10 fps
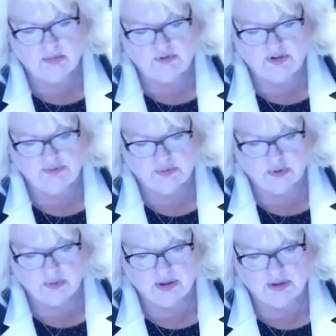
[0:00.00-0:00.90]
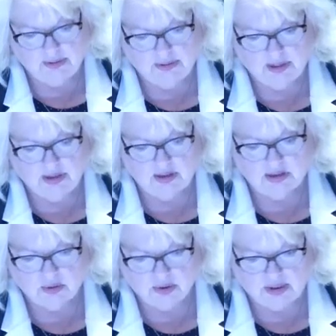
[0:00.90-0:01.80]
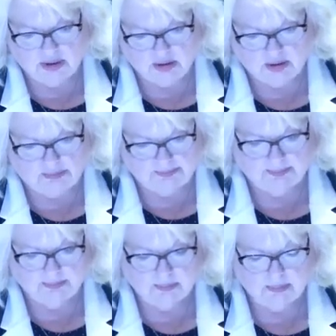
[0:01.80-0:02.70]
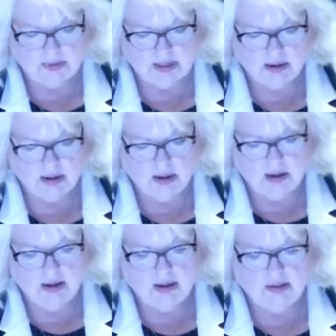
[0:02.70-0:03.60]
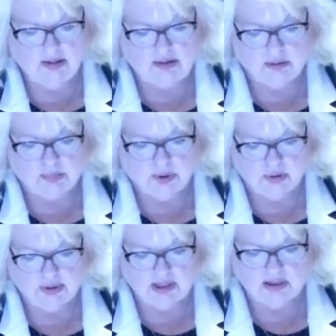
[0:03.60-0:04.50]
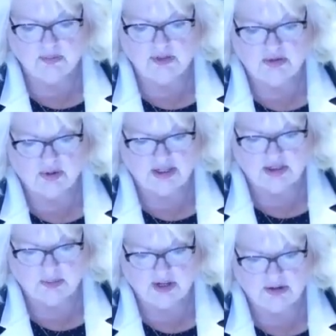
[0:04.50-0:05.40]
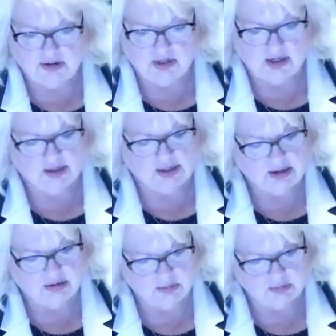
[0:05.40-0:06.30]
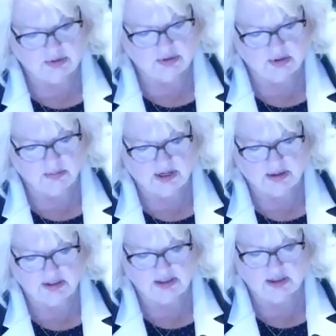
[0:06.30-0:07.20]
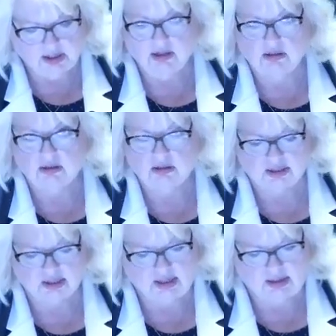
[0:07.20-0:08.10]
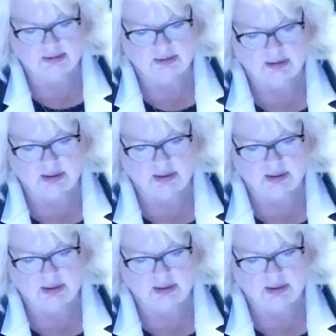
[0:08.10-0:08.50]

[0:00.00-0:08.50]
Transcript: Moving forward, it is critical that the process be transparent and accountable to the public and to the city.